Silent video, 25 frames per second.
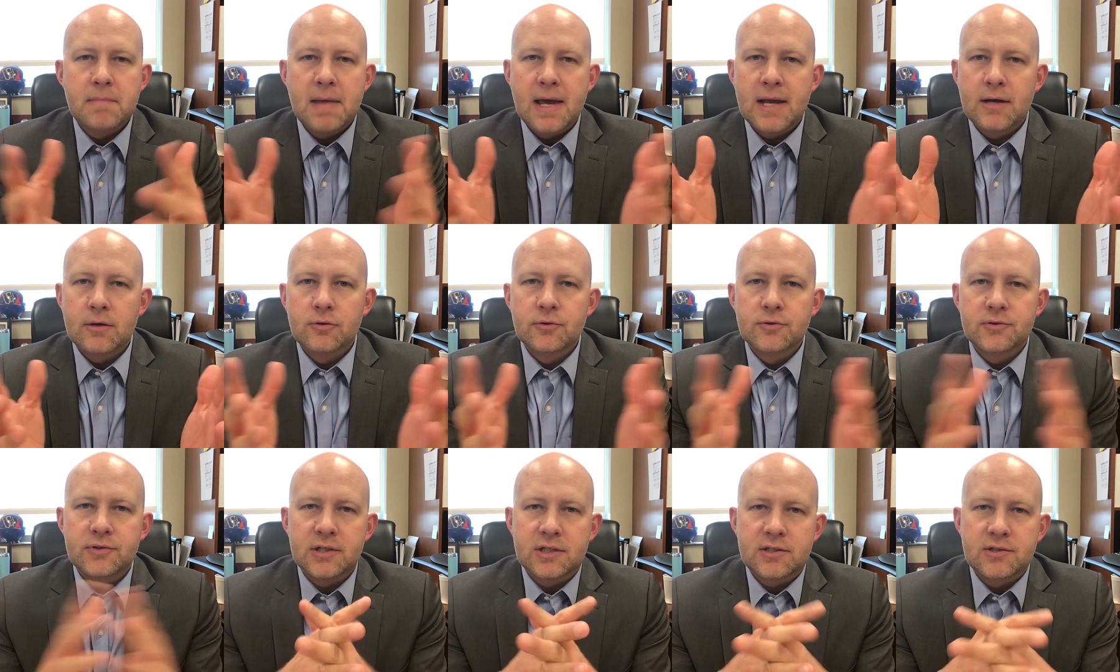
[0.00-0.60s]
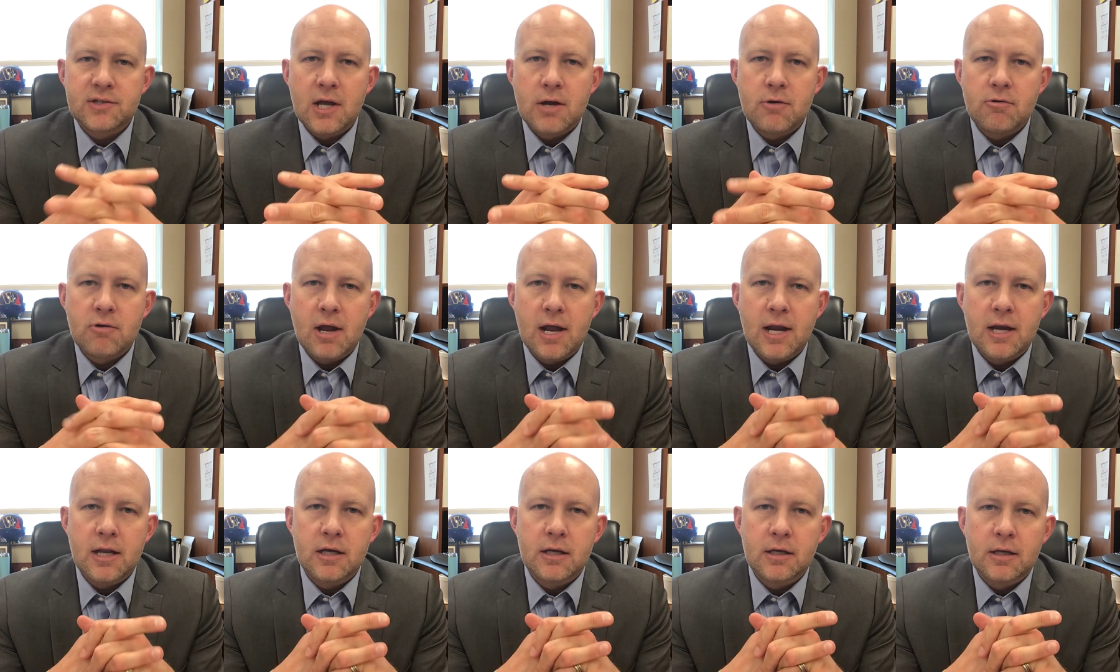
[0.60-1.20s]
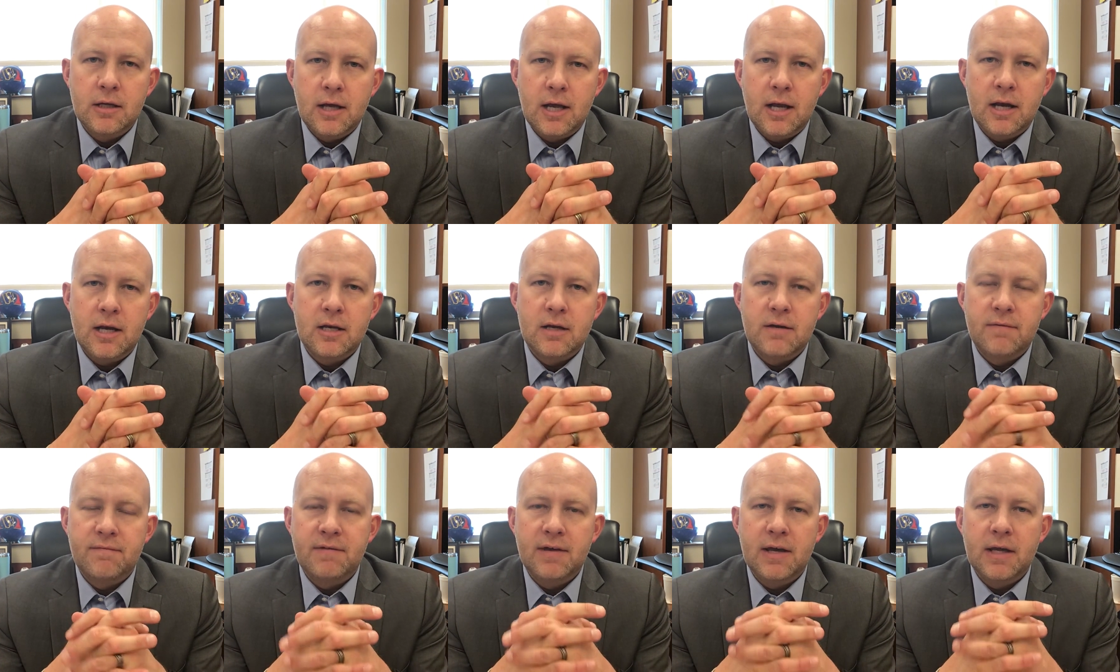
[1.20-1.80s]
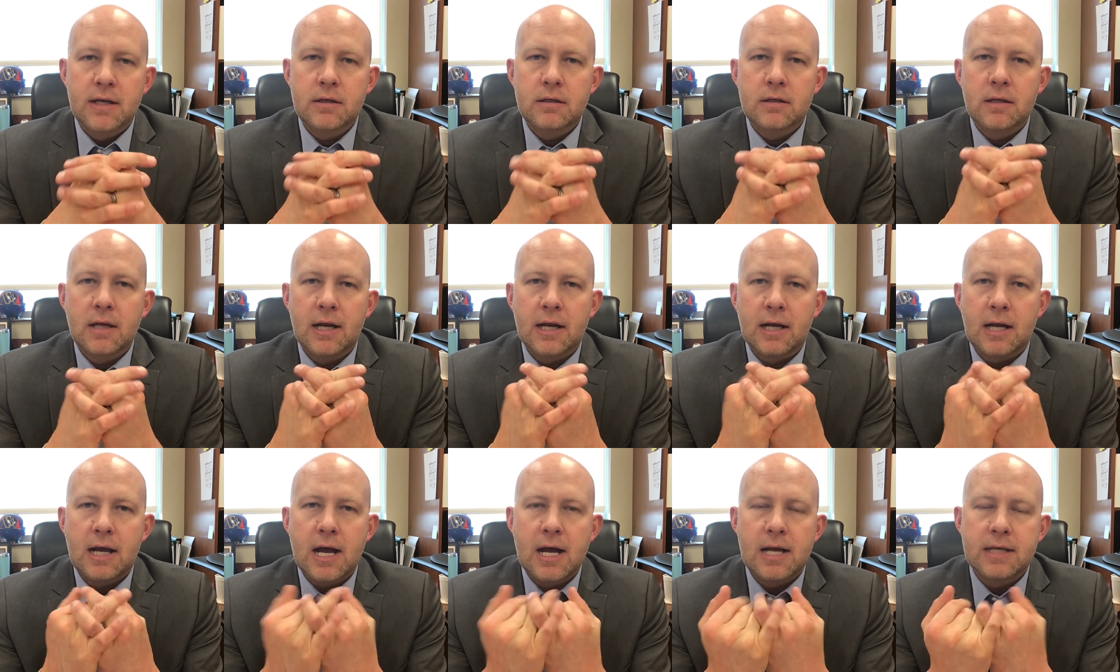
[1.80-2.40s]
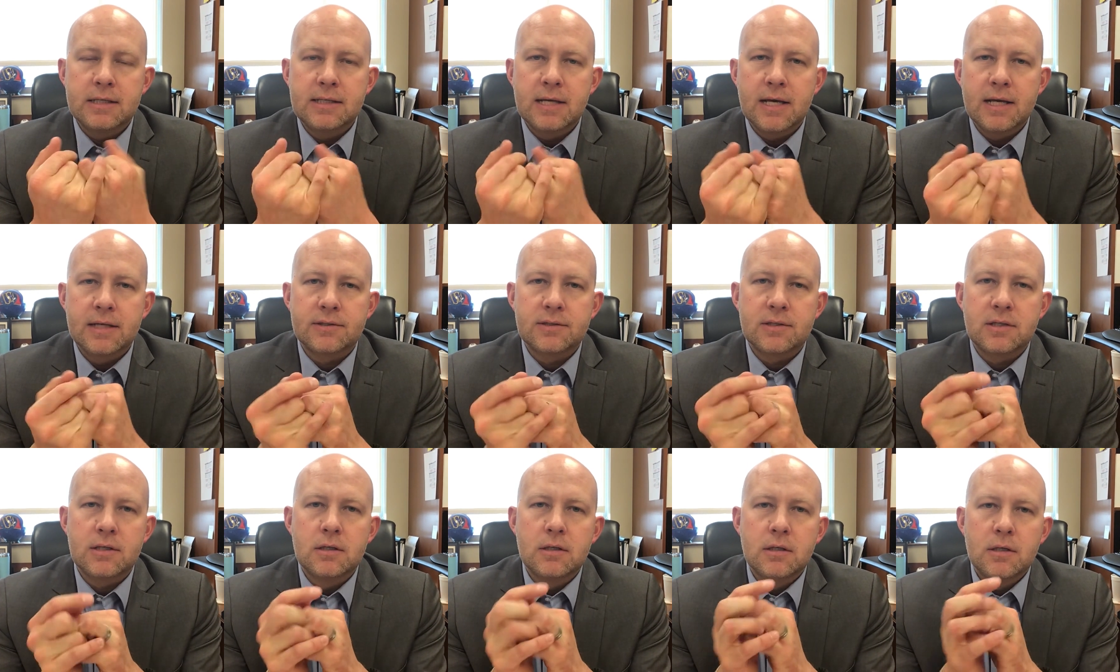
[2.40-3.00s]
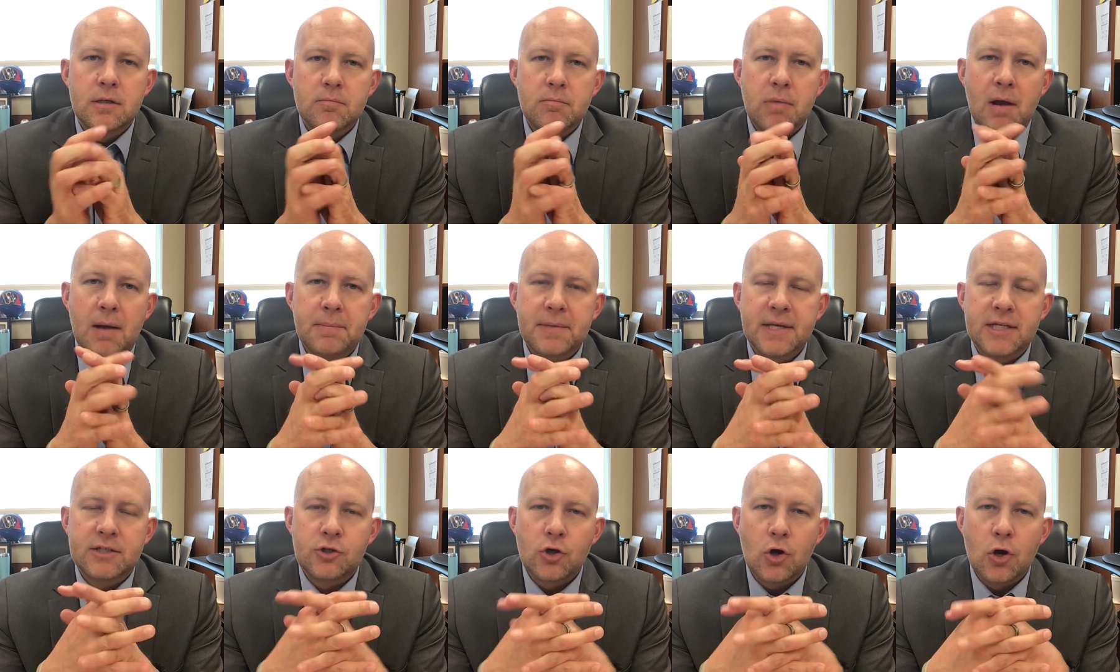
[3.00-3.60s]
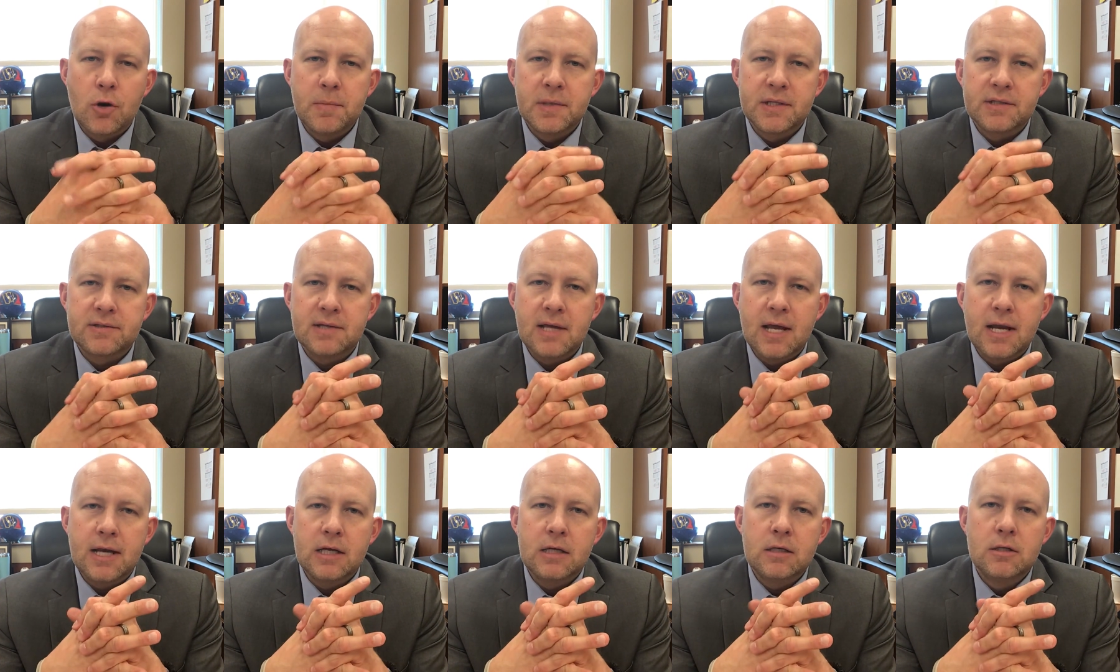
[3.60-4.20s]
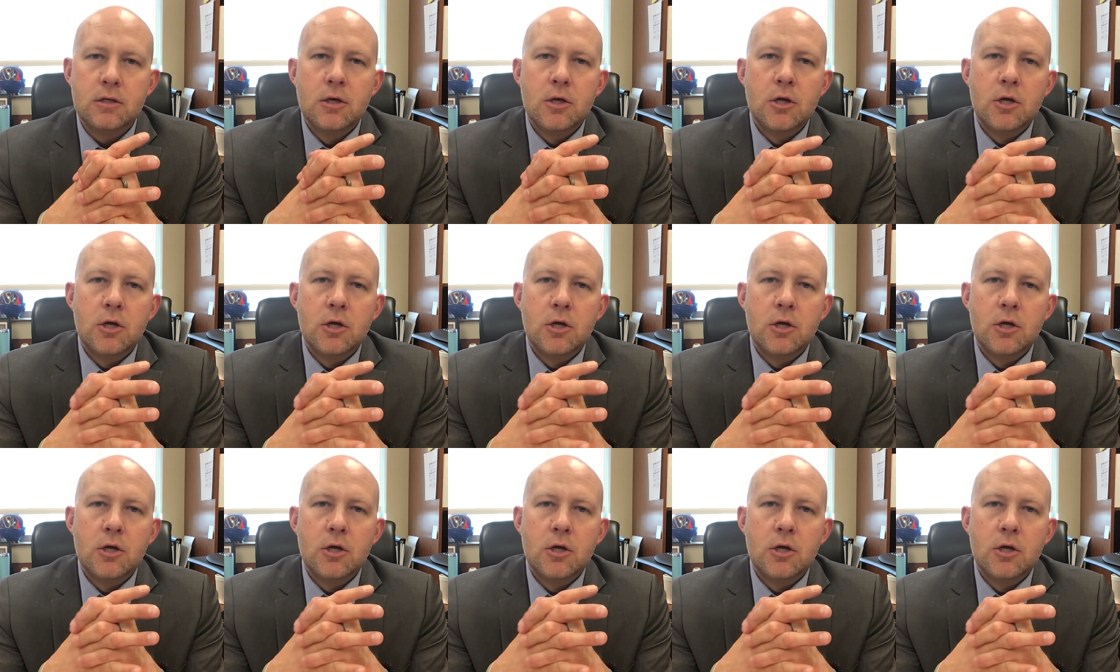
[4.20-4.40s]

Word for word: medals, etc., at, a, at an event, at a contest, probably a tournament setting,